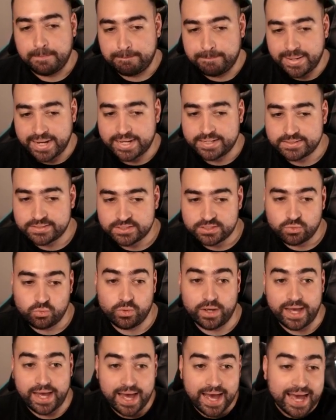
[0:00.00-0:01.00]
But
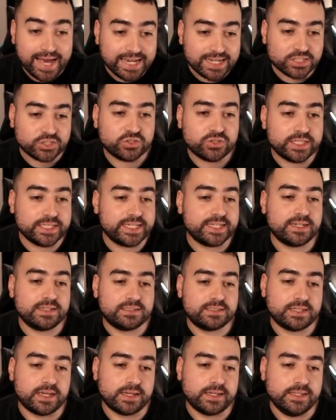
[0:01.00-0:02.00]
we're actually gonna
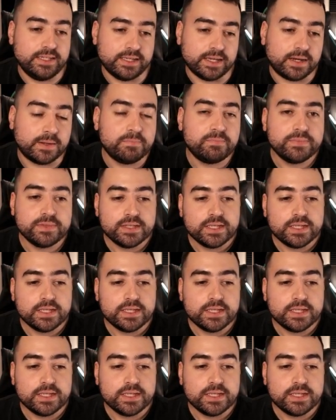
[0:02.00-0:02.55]
say here,